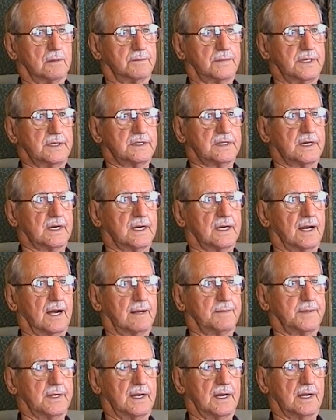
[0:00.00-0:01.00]
Pizzo di
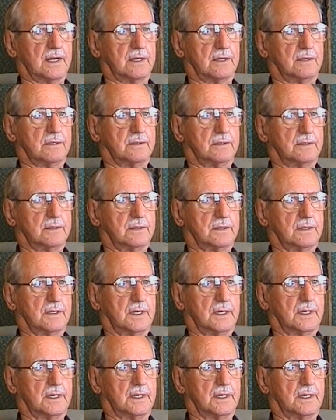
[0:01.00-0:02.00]
Campiano,
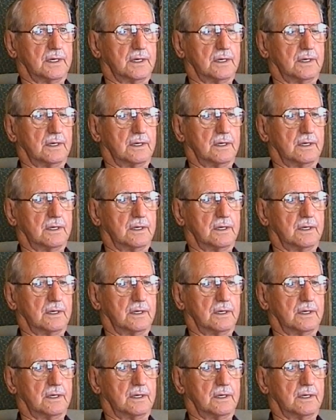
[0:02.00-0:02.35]
and uh,